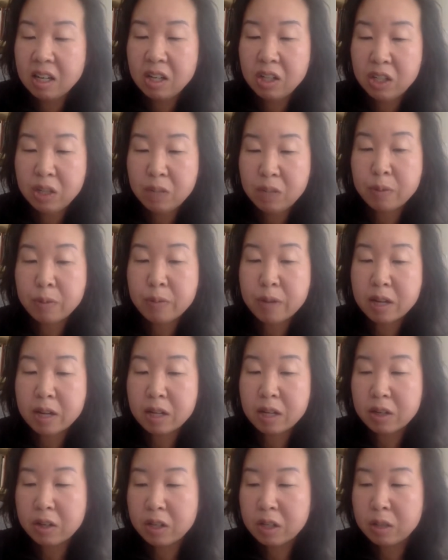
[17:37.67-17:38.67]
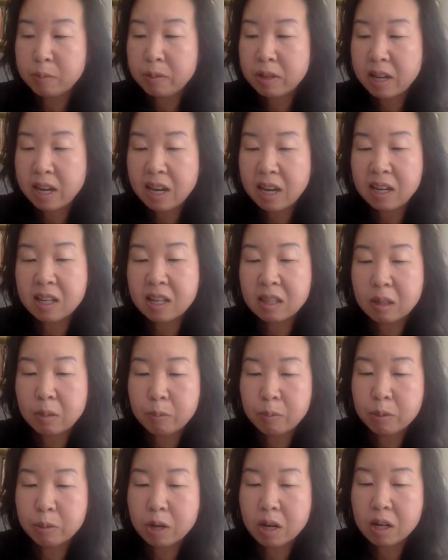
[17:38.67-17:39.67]
Shiba Mato is playing at the
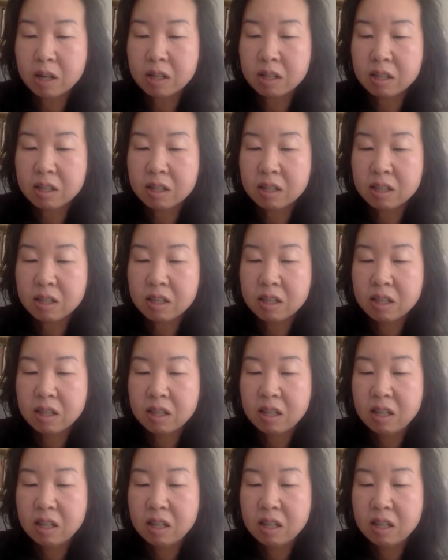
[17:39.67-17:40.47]
Bronze.